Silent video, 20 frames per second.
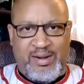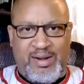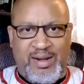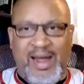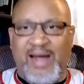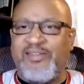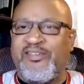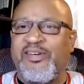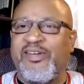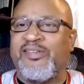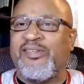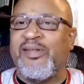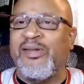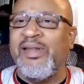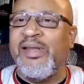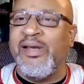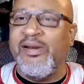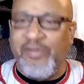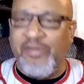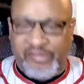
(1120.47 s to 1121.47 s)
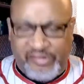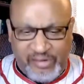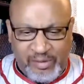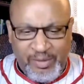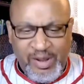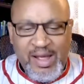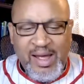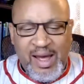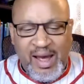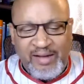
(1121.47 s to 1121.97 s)
not just the leadership,
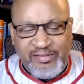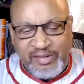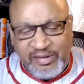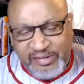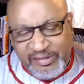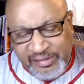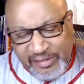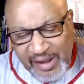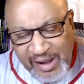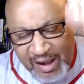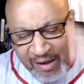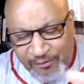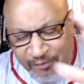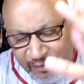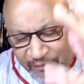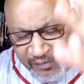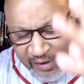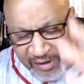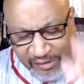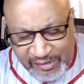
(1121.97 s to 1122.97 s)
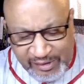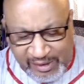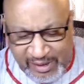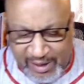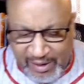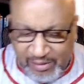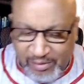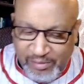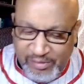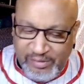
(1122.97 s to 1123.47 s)
as a staff of
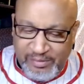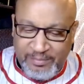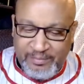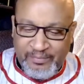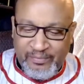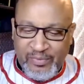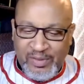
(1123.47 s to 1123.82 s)
educators,